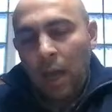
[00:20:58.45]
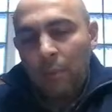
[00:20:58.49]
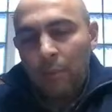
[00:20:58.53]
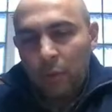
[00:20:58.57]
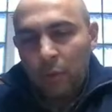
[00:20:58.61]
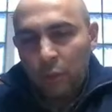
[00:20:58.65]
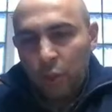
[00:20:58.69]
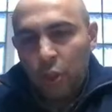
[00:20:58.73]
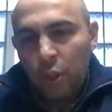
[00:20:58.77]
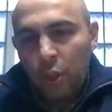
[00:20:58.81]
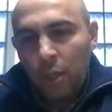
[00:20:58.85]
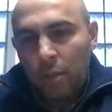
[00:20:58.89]

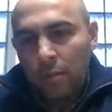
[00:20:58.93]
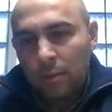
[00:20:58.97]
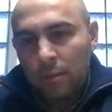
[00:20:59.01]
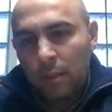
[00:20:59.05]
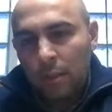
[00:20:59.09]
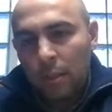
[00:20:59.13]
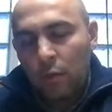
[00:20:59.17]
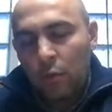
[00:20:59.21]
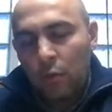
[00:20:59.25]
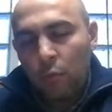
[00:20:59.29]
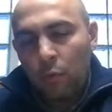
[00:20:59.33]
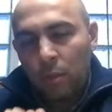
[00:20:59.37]

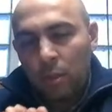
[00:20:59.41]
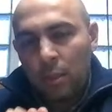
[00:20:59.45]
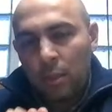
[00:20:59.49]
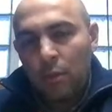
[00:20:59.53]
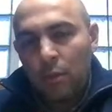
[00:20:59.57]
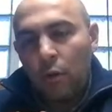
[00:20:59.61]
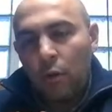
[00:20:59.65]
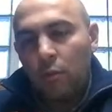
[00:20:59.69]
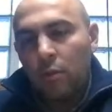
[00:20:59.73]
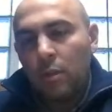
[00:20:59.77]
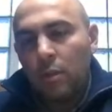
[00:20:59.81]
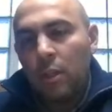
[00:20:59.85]
adjusting what the
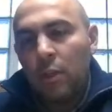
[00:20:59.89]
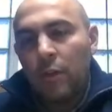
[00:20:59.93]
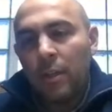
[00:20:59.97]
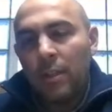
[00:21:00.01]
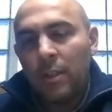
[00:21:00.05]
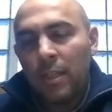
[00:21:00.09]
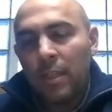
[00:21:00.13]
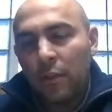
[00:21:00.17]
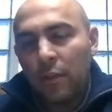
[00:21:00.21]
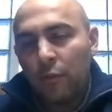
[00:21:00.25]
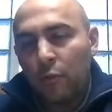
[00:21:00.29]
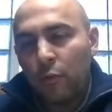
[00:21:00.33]
dosing
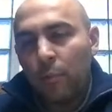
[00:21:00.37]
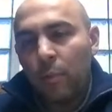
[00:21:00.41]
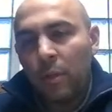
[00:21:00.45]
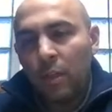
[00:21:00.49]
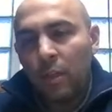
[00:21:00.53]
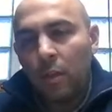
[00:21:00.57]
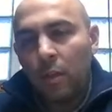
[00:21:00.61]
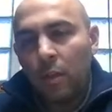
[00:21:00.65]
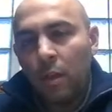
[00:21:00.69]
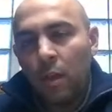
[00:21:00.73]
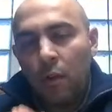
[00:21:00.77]
criteria would be